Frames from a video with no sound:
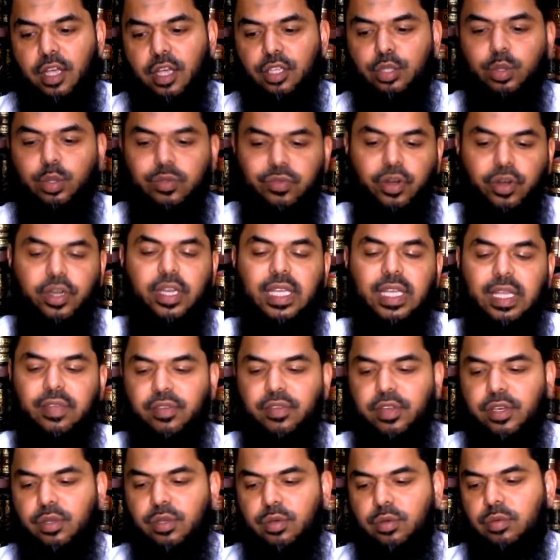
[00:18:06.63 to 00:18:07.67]
So we've already
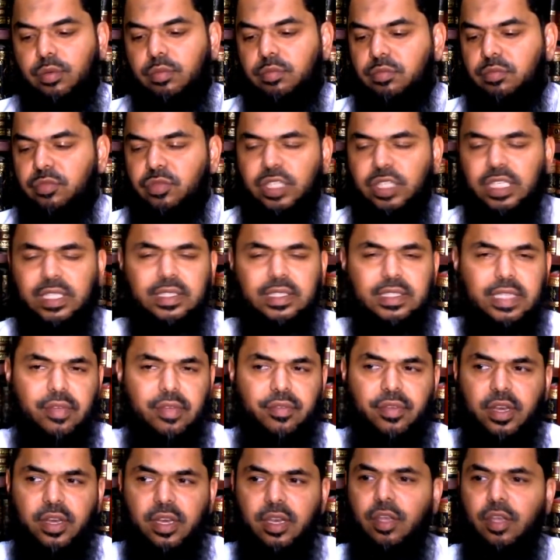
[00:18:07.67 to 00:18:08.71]
given you six,
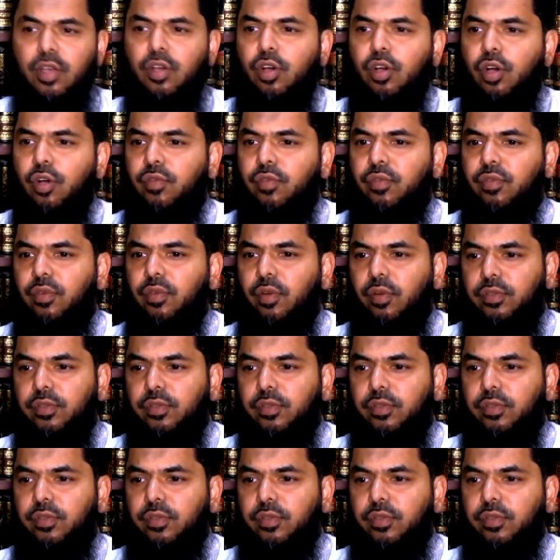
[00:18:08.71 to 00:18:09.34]
seven of,